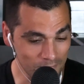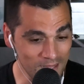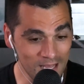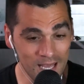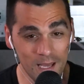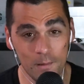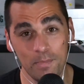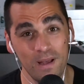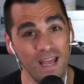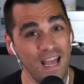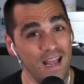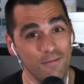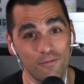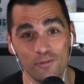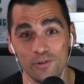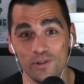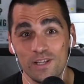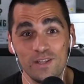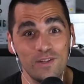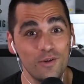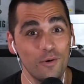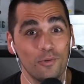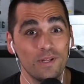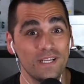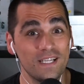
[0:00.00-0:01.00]
And behaviorally,
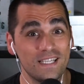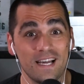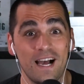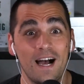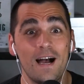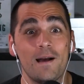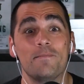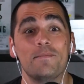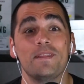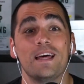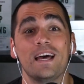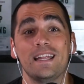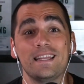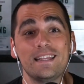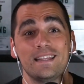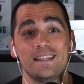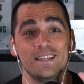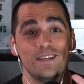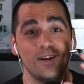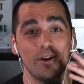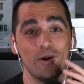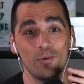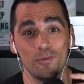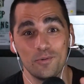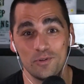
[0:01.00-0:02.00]
the only time that,
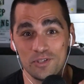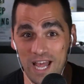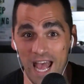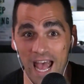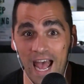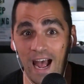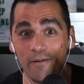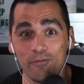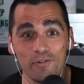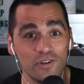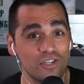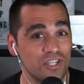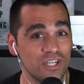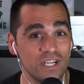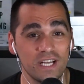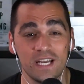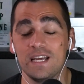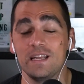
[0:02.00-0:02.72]
averaging